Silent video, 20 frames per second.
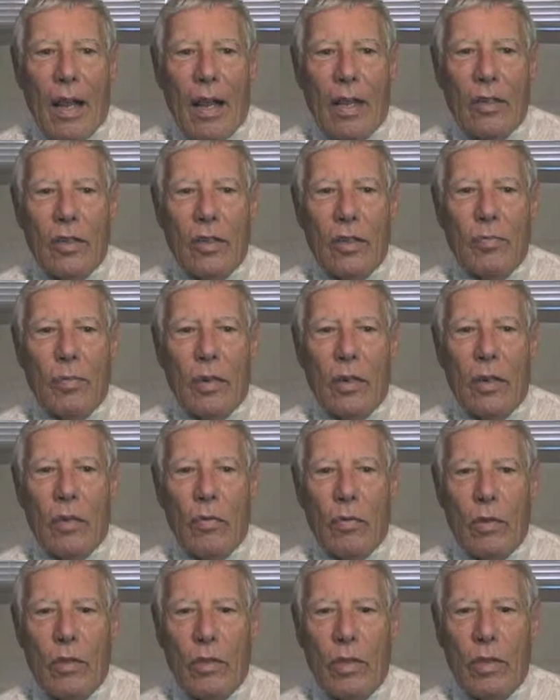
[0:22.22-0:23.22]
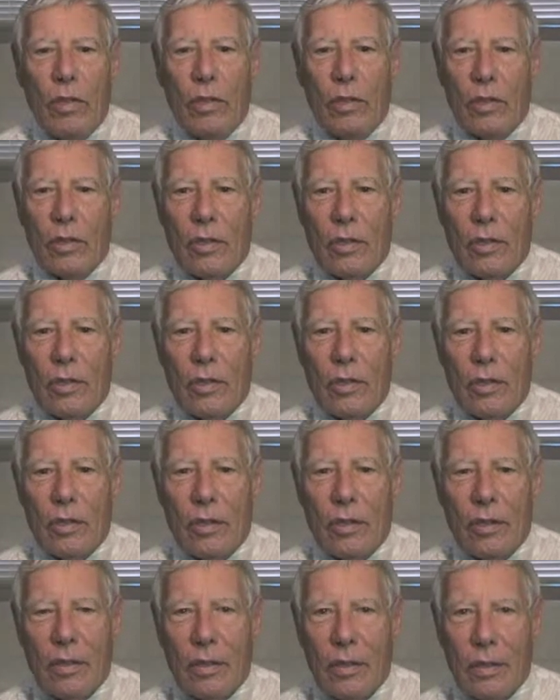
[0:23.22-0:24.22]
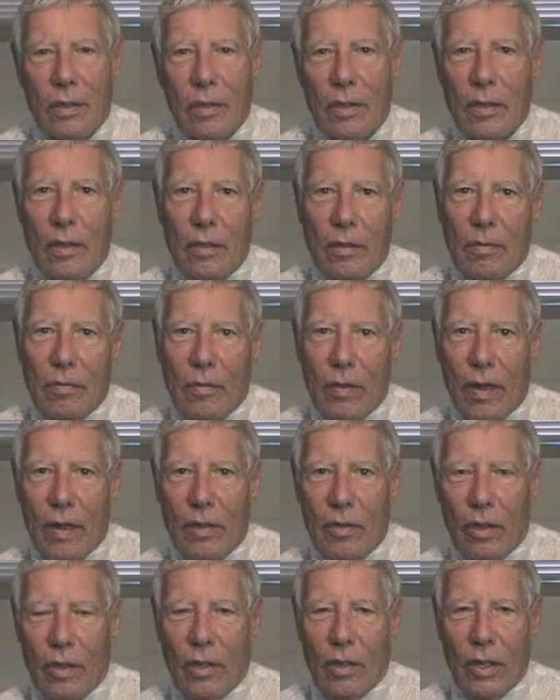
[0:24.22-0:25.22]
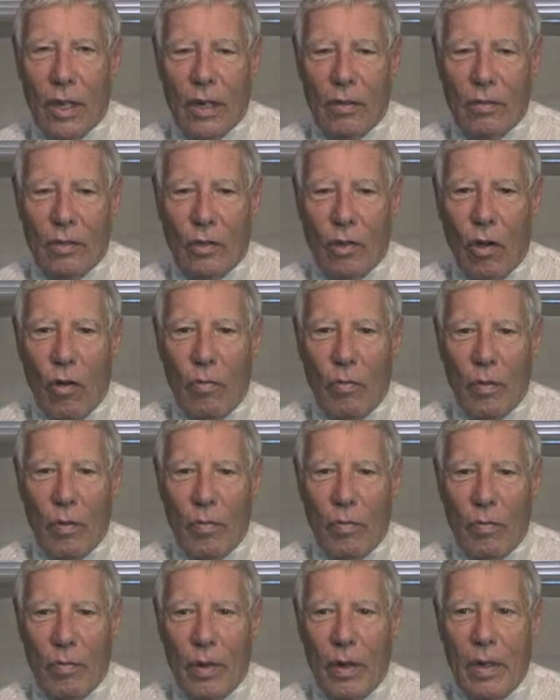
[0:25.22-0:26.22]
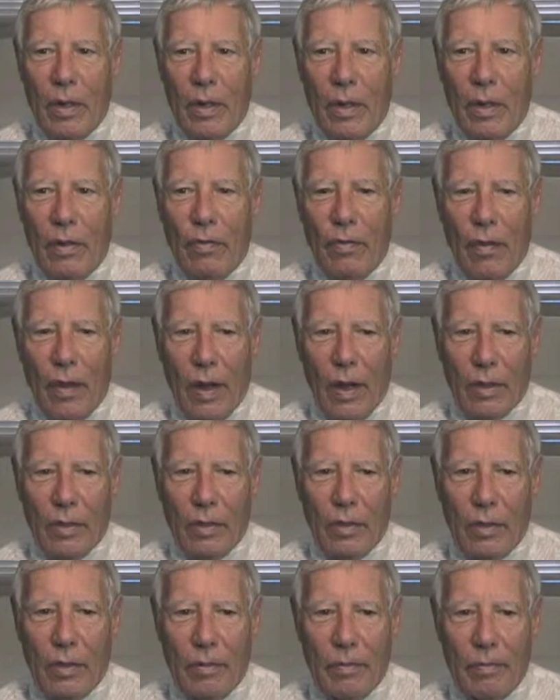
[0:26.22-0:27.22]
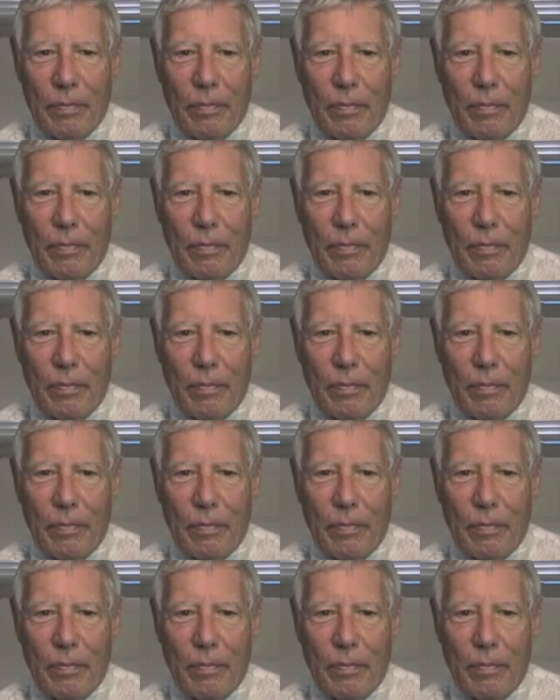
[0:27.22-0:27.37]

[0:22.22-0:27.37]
Let's begin with Jesus. He didn't fast on the Day of Atonement, but he did fast.